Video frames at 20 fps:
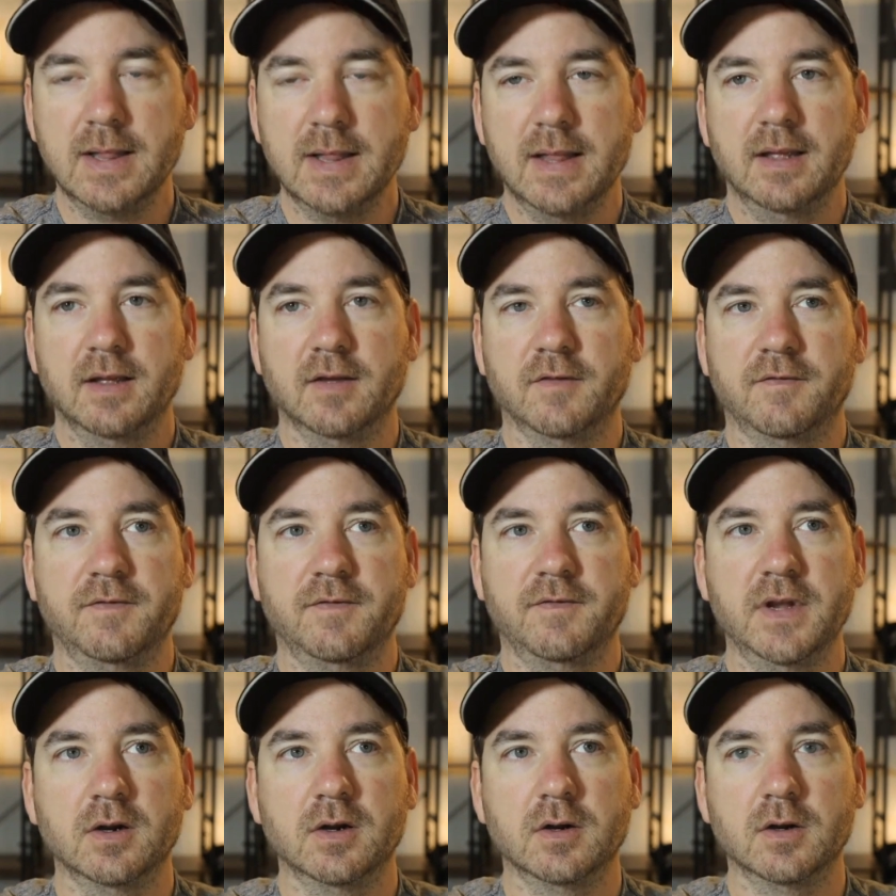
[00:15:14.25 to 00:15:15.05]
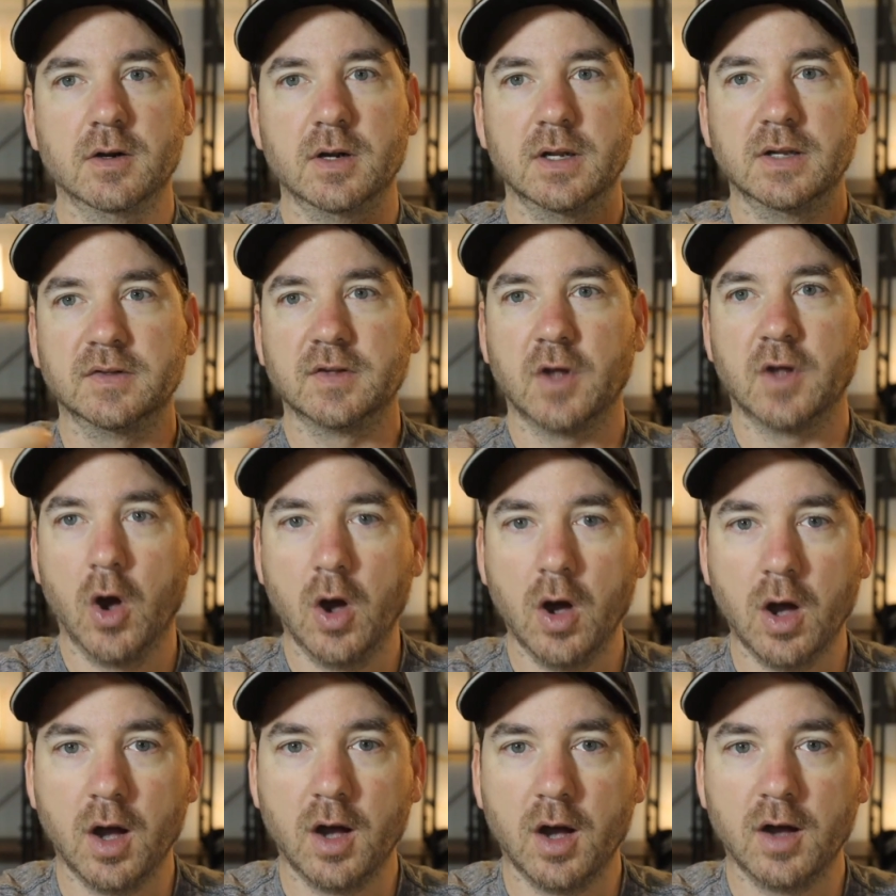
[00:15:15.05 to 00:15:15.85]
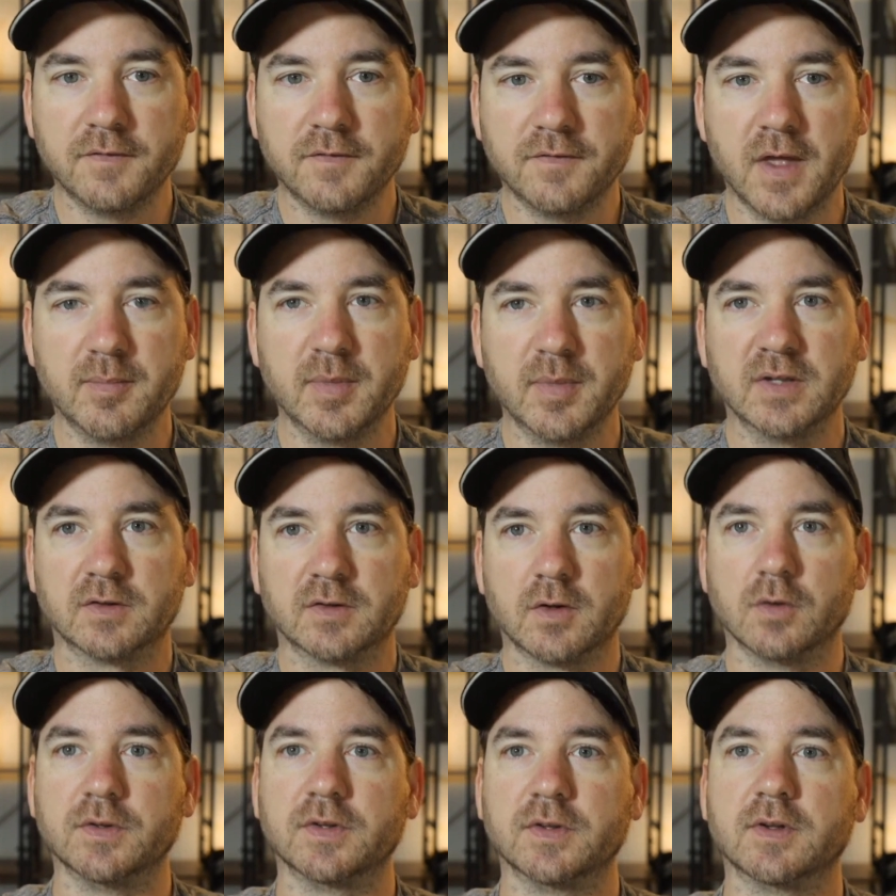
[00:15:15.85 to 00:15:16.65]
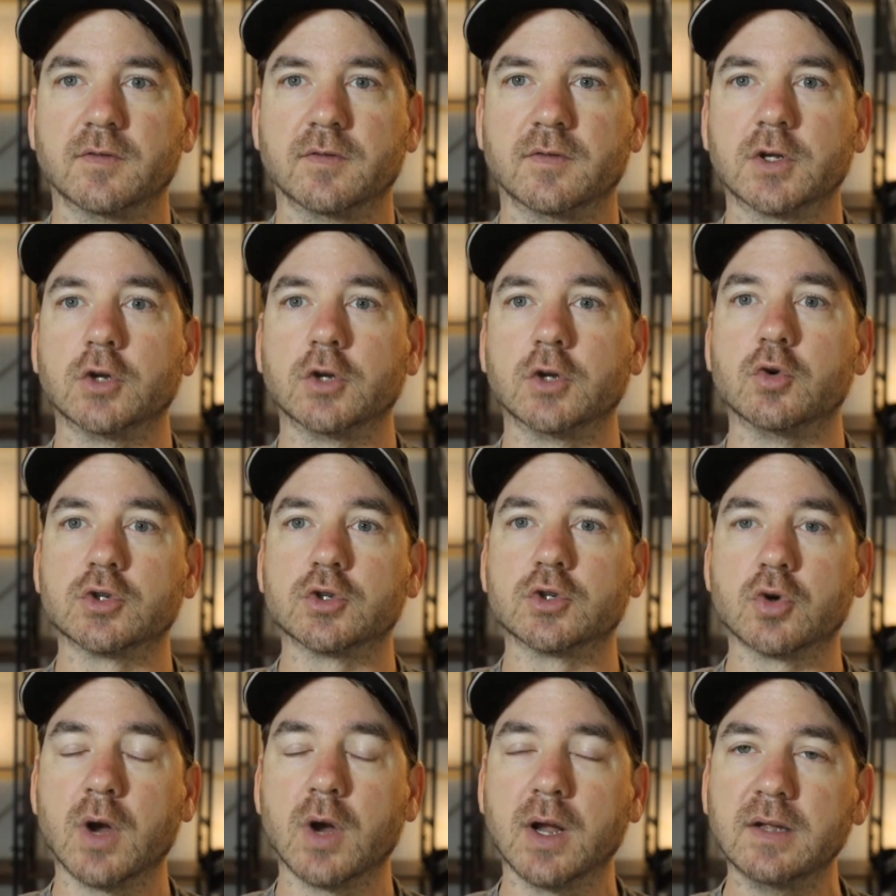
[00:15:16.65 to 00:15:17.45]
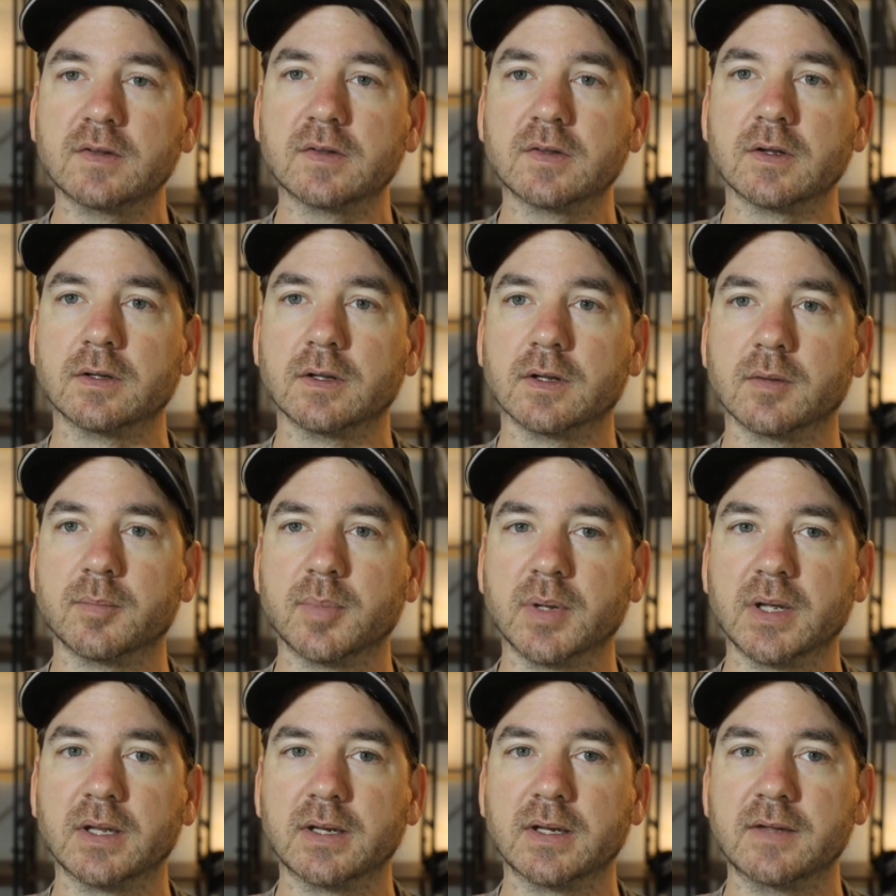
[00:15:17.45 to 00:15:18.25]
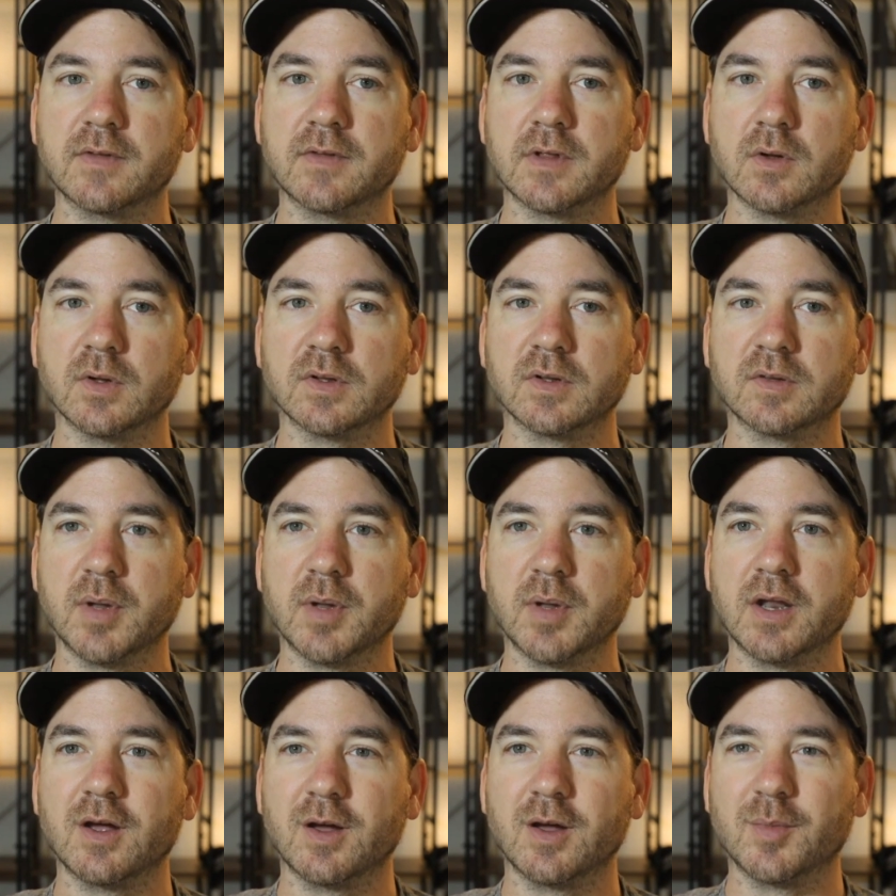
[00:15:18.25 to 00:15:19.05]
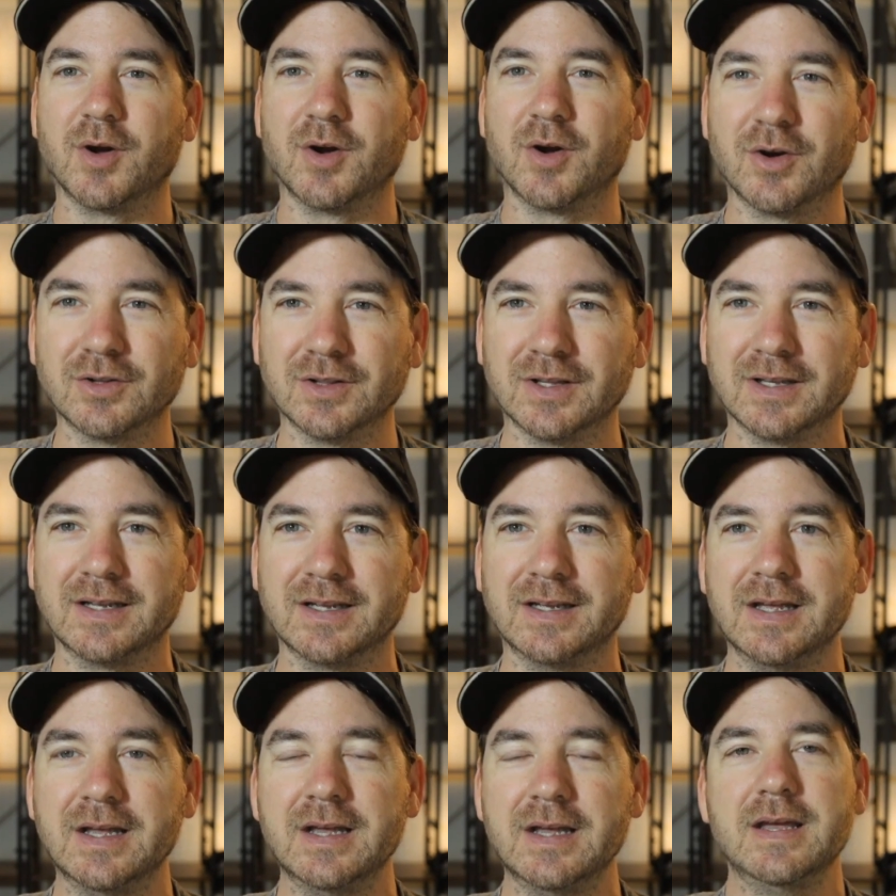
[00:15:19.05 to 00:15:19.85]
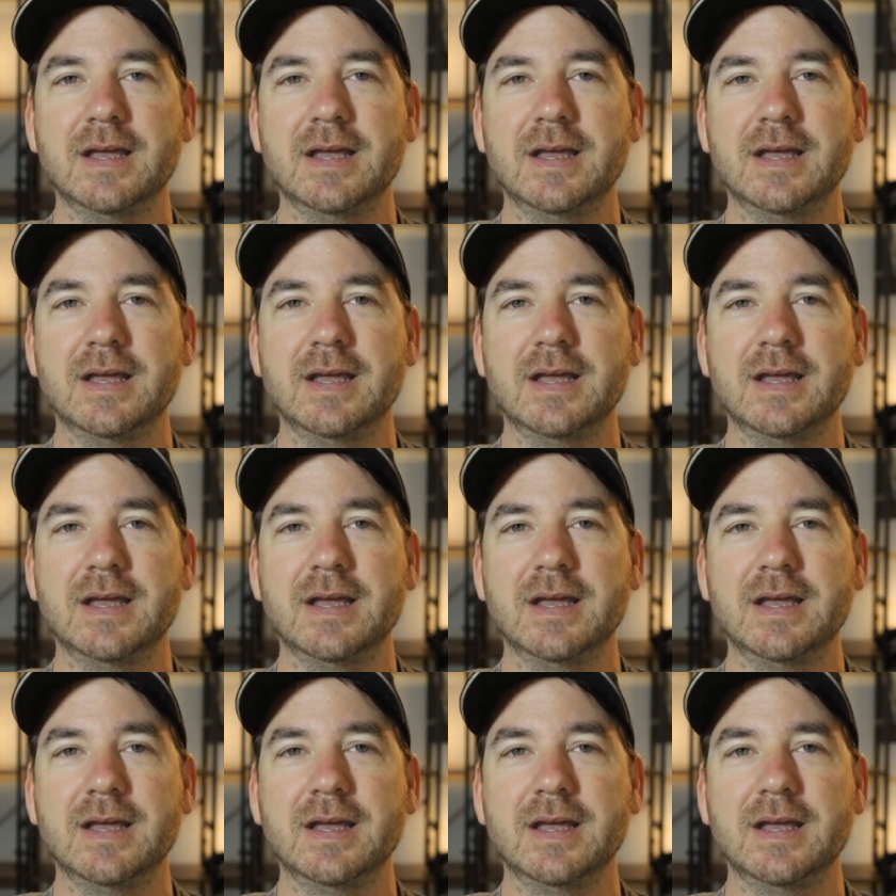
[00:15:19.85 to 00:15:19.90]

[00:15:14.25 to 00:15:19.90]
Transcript: If fear is off, that means gold and silver could retrace a little bit, even though it's been up early.